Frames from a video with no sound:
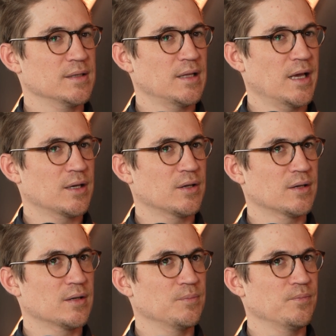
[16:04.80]
like,
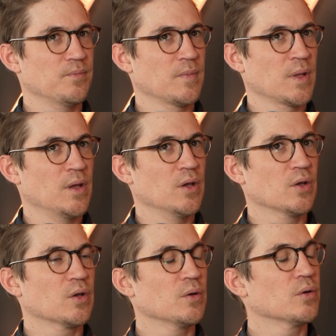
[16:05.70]

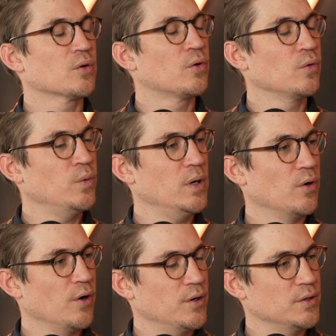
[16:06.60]
could we
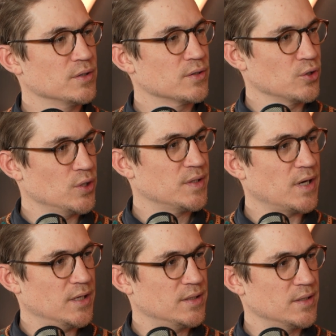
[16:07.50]
learn in social
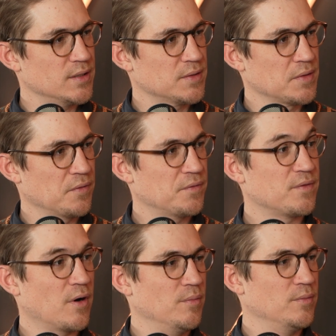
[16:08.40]
sciences
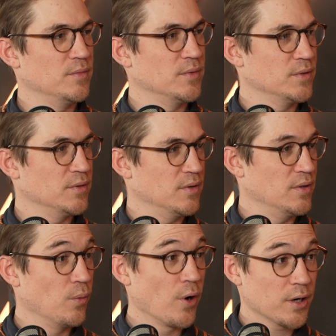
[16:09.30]
from
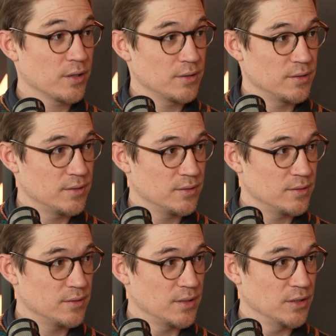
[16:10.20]
the work
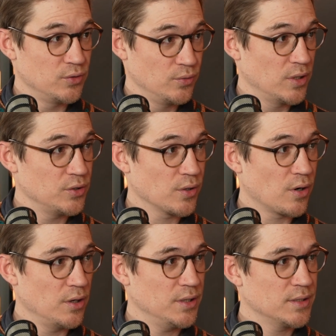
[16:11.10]
that you and your
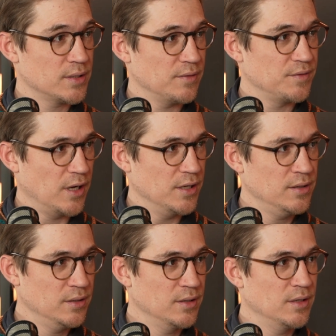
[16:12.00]
colleagues have
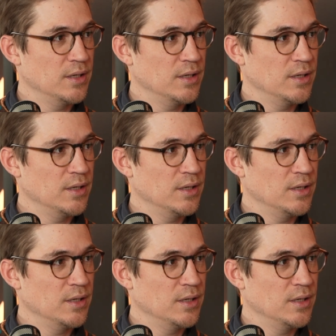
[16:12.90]
done?